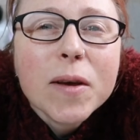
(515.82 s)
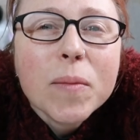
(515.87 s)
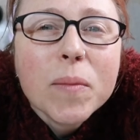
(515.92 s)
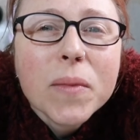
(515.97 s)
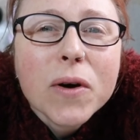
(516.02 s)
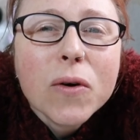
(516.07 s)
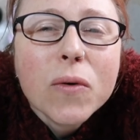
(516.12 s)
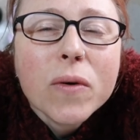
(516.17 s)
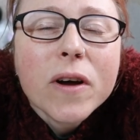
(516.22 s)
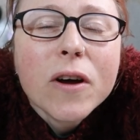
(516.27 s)

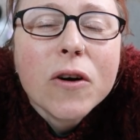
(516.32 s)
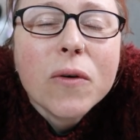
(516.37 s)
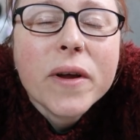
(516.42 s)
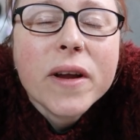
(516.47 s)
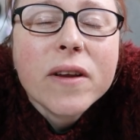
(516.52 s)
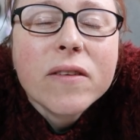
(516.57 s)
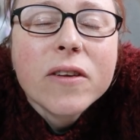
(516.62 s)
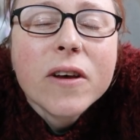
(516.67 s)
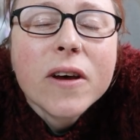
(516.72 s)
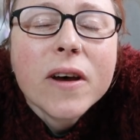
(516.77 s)
Imo
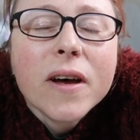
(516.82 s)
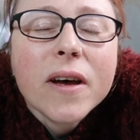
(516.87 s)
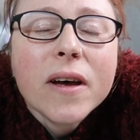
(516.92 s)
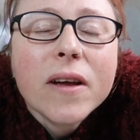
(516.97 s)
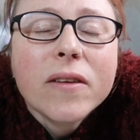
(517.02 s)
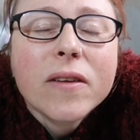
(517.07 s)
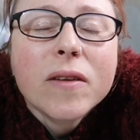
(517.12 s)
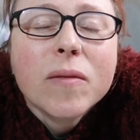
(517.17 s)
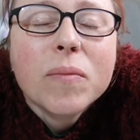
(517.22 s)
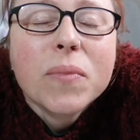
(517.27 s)
going
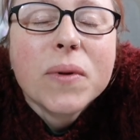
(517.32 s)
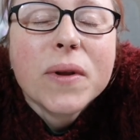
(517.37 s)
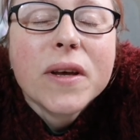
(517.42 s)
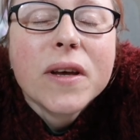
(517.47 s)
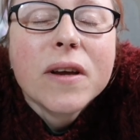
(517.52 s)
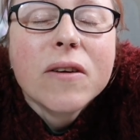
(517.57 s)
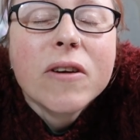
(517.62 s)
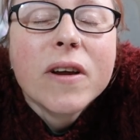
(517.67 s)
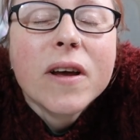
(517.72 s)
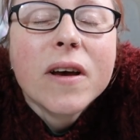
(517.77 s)
tired and
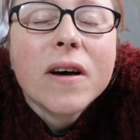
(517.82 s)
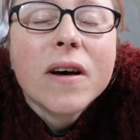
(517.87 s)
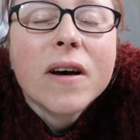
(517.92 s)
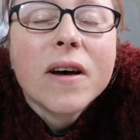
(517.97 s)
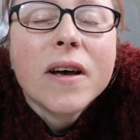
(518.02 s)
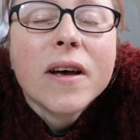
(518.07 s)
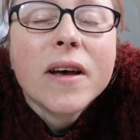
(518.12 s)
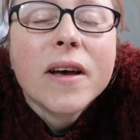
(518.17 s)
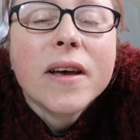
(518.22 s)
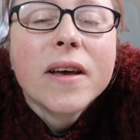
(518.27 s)

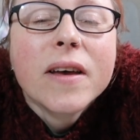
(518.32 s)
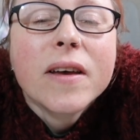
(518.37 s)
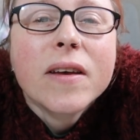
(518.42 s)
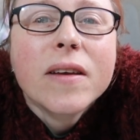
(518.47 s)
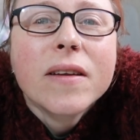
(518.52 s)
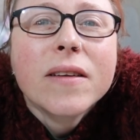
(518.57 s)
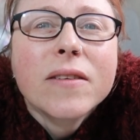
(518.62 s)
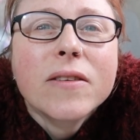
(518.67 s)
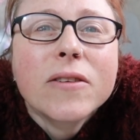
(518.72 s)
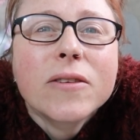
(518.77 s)

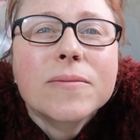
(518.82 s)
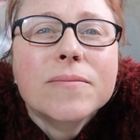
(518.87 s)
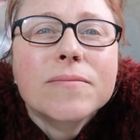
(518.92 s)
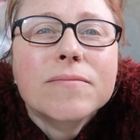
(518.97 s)
bleary-eyed.